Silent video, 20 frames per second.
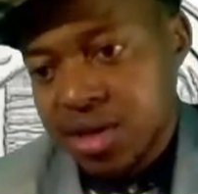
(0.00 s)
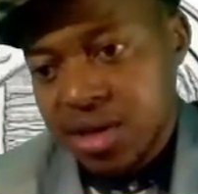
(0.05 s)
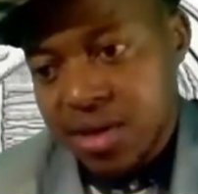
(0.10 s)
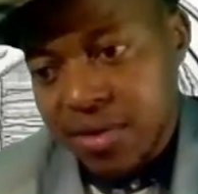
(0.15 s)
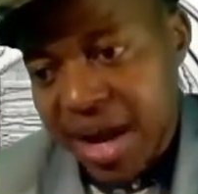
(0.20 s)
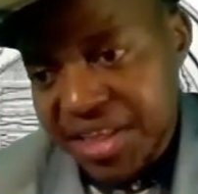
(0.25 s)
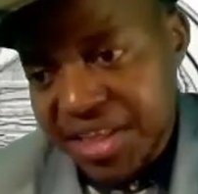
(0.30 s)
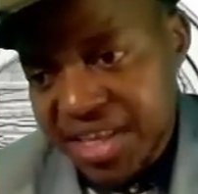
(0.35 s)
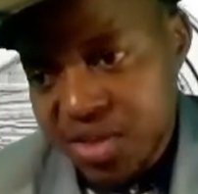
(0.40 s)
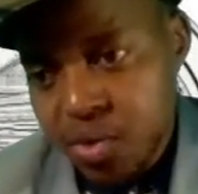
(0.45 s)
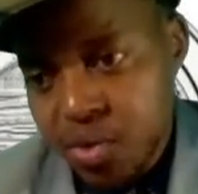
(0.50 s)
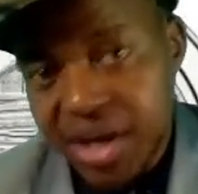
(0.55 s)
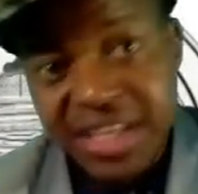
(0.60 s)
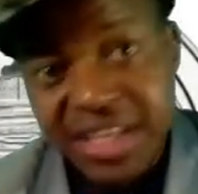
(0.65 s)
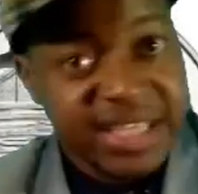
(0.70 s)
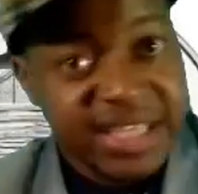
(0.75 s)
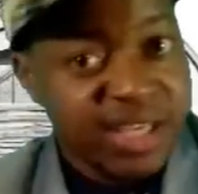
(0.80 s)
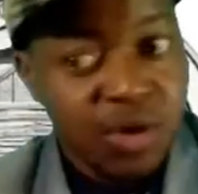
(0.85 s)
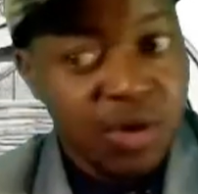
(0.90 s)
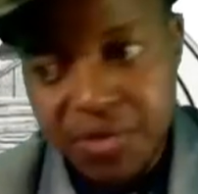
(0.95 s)
right? This one
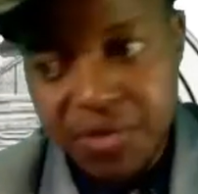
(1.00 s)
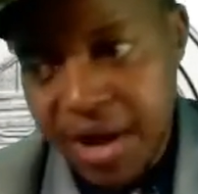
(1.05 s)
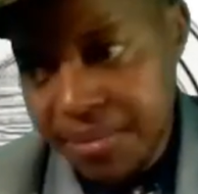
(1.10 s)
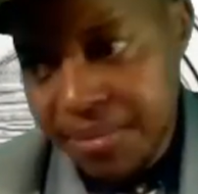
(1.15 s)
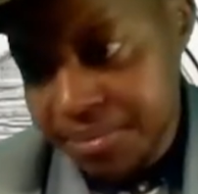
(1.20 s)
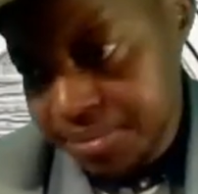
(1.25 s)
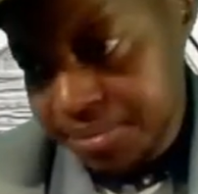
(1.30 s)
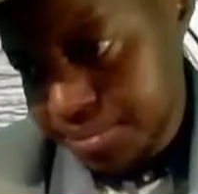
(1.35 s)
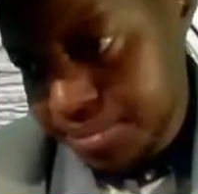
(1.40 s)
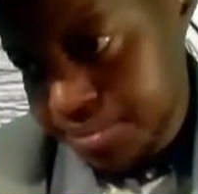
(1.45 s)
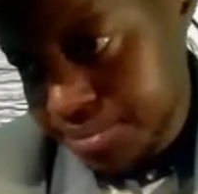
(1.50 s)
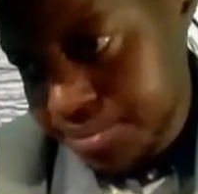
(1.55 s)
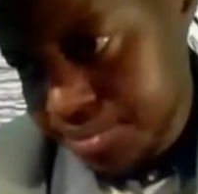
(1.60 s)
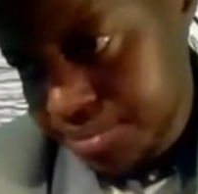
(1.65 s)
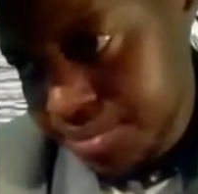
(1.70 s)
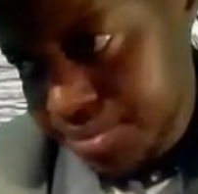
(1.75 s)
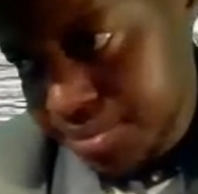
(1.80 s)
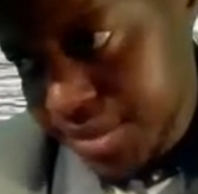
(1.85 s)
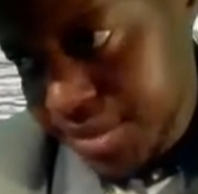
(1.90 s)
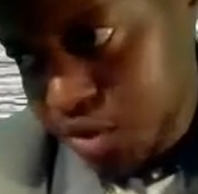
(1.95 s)
is silver.
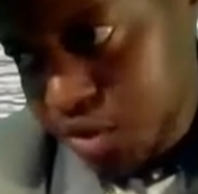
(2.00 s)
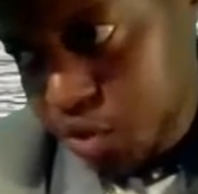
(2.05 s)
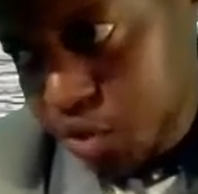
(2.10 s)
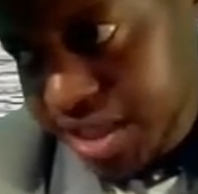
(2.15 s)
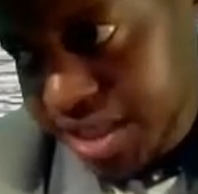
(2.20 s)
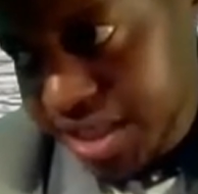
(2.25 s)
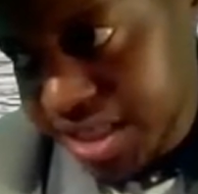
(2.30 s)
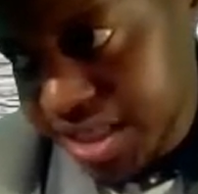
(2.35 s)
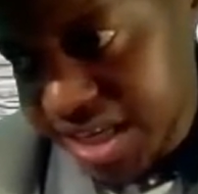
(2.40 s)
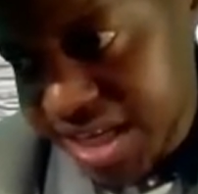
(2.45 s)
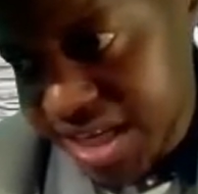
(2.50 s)
As you can see,